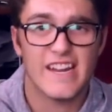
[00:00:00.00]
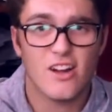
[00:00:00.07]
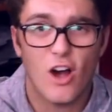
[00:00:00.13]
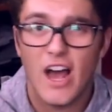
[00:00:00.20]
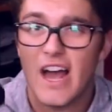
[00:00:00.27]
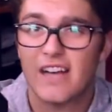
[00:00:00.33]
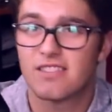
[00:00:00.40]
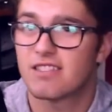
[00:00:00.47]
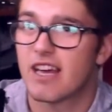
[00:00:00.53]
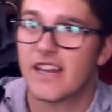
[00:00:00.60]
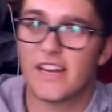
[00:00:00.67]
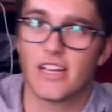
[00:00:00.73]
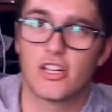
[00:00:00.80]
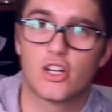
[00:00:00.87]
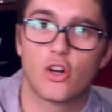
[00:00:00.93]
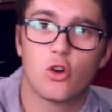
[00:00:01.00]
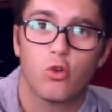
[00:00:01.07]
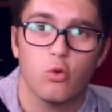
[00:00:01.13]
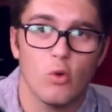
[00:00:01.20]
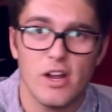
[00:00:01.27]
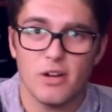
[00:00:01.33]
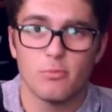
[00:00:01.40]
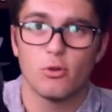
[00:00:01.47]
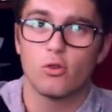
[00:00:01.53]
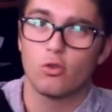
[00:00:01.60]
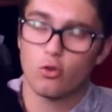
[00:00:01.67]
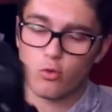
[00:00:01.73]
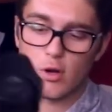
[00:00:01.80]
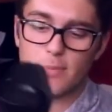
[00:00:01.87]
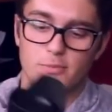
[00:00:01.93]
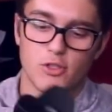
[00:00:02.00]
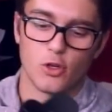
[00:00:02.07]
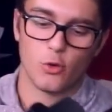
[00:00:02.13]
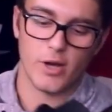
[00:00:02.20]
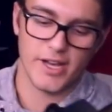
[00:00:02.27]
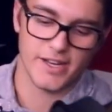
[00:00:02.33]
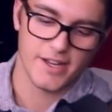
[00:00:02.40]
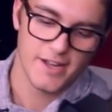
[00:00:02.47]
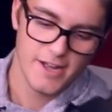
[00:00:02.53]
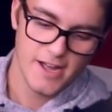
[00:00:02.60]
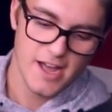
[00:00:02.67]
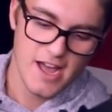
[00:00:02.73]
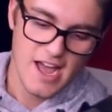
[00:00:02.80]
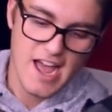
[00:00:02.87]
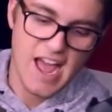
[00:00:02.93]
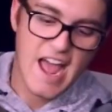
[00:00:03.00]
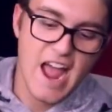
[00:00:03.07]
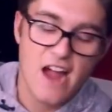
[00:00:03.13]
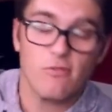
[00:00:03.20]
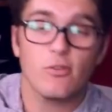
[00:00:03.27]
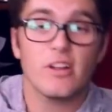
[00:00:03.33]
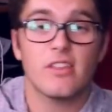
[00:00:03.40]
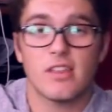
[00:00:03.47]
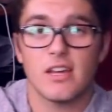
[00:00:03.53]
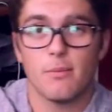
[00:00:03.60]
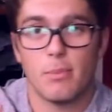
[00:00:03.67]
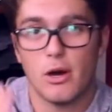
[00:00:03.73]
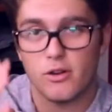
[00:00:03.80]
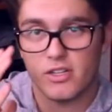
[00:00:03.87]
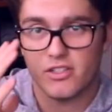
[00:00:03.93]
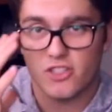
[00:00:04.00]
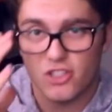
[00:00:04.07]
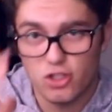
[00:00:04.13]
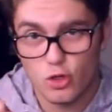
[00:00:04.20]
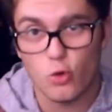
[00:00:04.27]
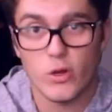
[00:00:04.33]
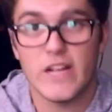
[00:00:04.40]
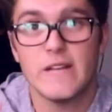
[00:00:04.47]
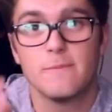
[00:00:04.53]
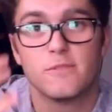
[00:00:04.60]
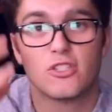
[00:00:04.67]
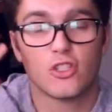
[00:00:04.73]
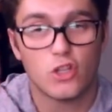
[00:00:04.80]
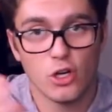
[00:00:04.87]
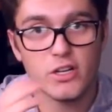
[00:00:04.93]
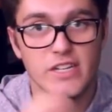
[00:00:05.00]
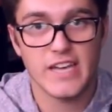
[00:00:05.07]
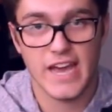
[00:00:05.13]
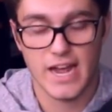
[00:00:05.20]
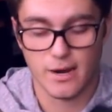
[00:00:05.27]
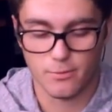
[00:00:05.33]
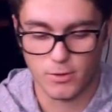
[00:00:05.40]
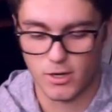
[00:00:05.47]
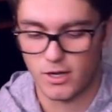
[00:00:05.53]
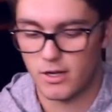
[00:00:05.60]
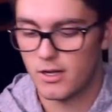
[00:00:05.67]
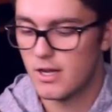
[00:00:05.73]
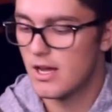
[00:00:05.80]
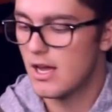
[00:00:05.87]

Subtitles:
has an incredible grip to it. Everything about it screams good camera.